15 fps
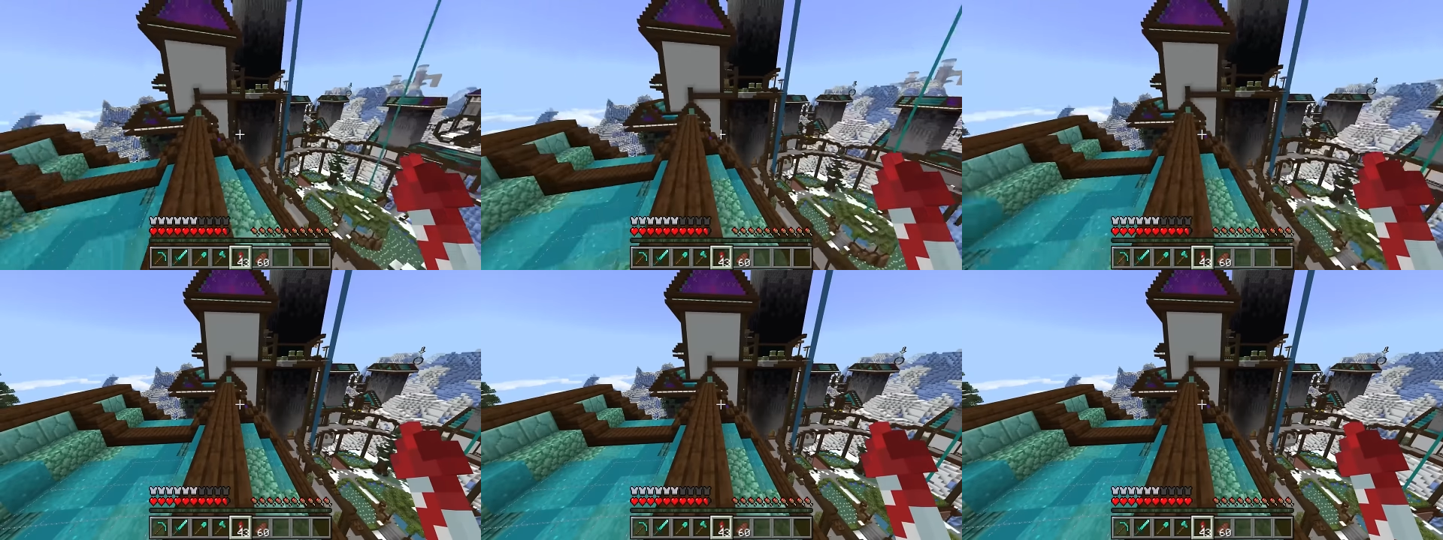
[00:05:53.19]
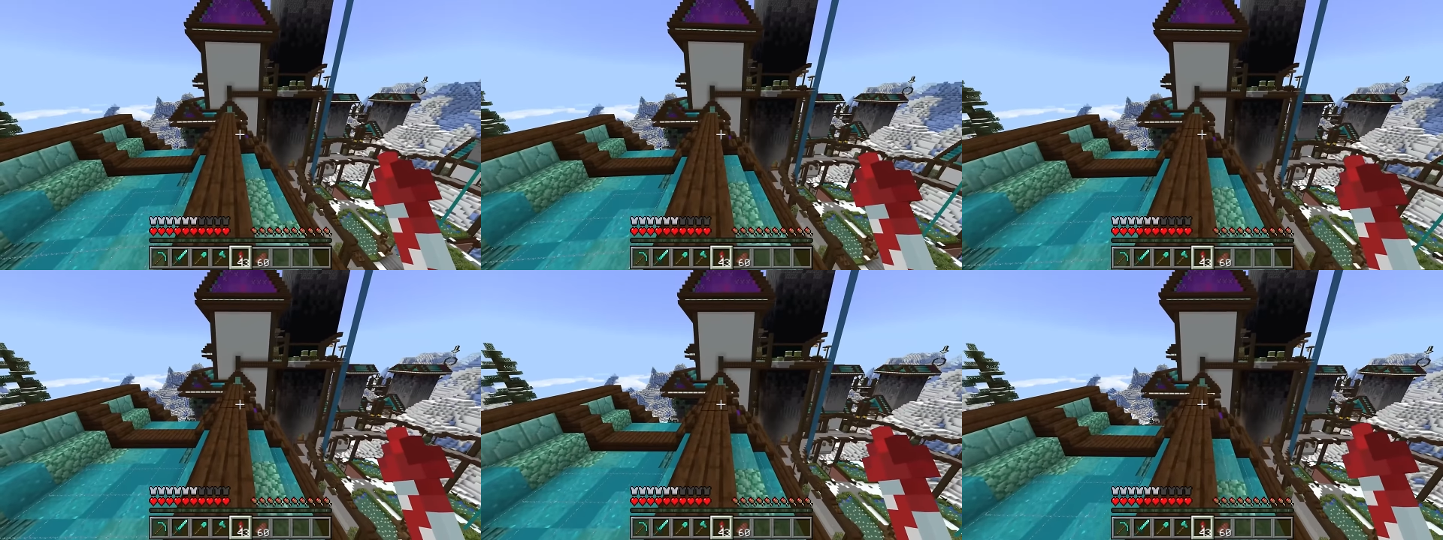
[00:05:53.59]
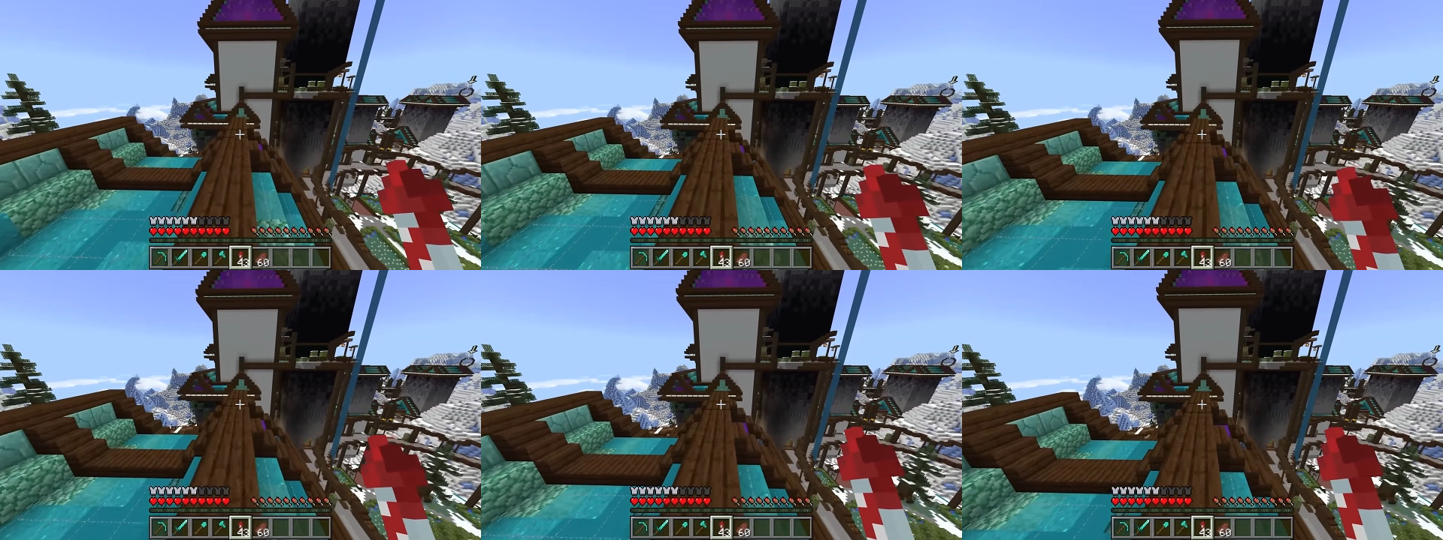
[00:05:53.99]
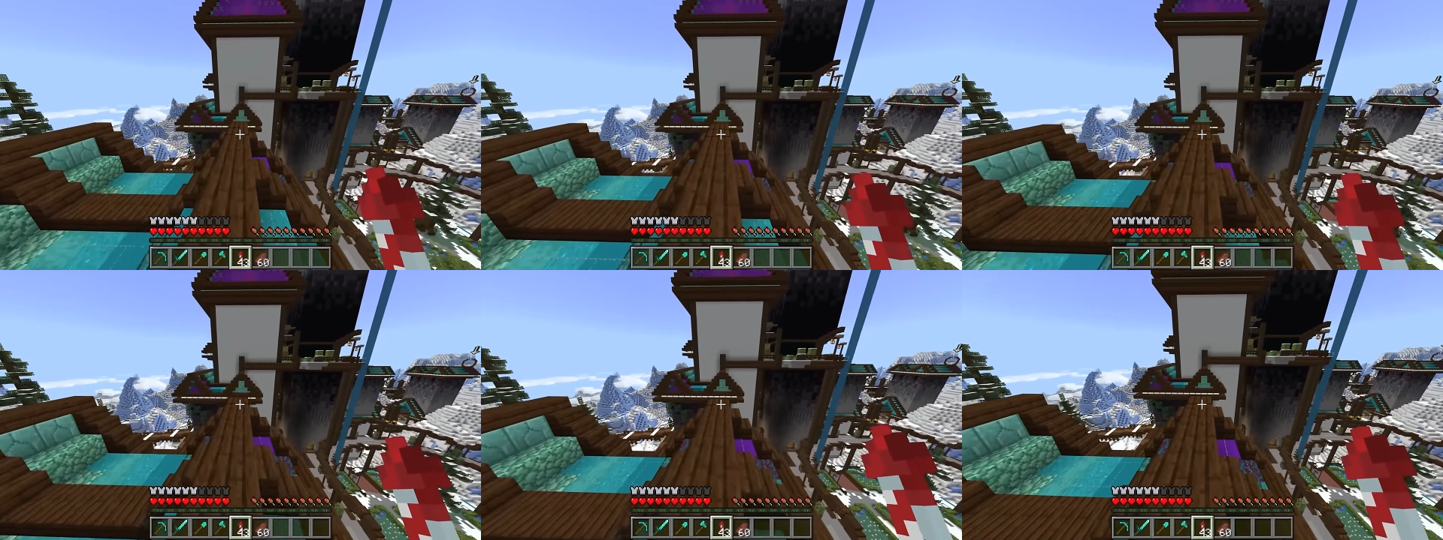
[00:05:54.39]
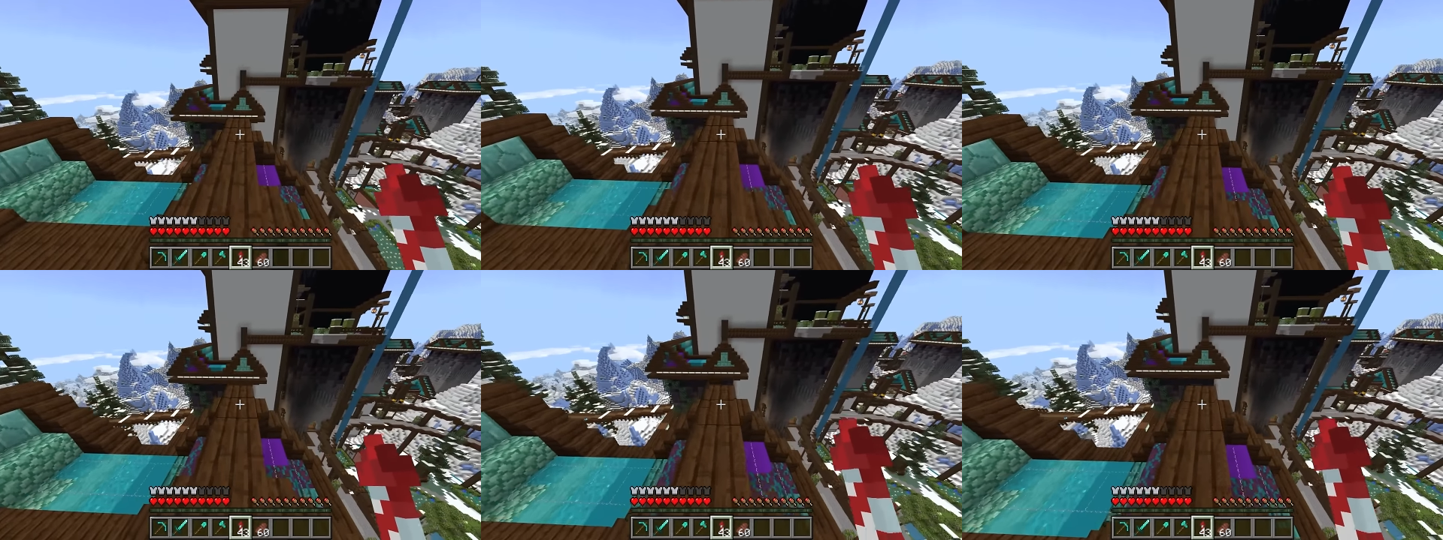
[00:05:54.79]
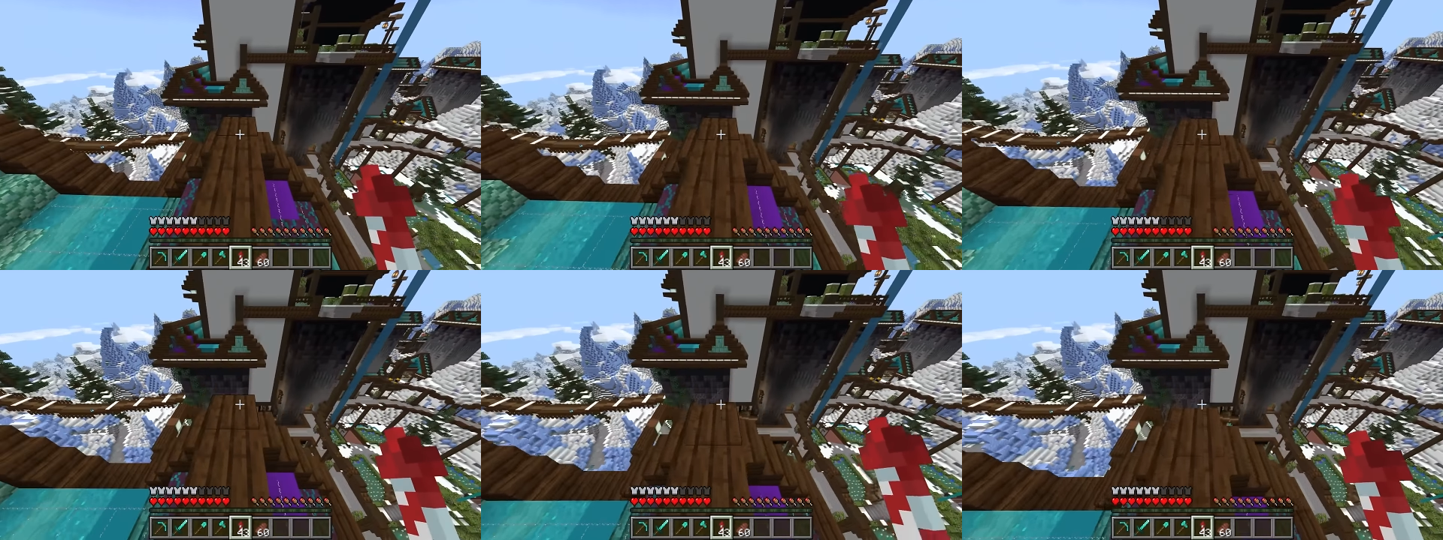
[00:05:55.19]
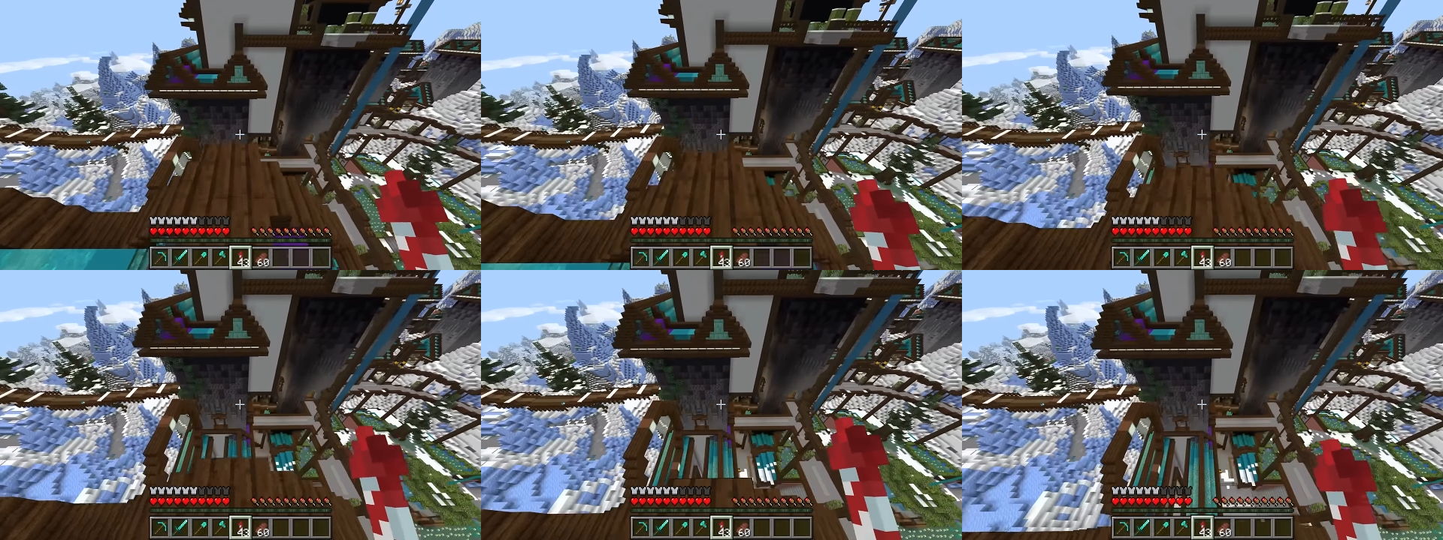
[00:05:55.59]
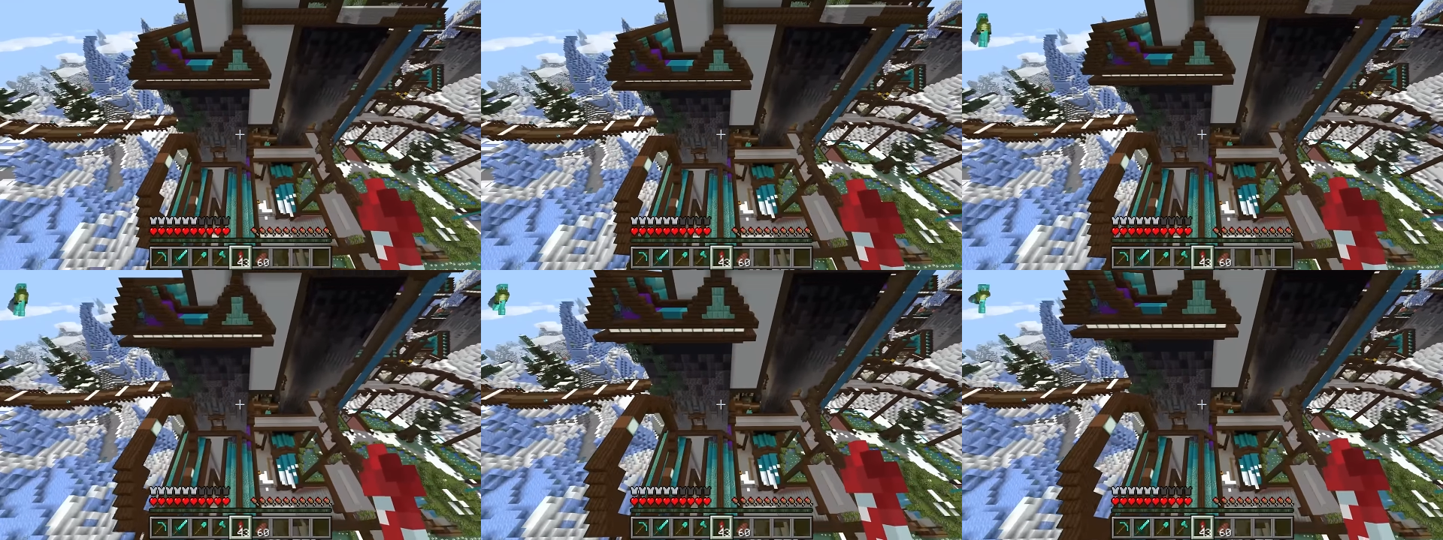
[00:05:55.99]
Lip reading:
No face is visible, so there are no lips to read.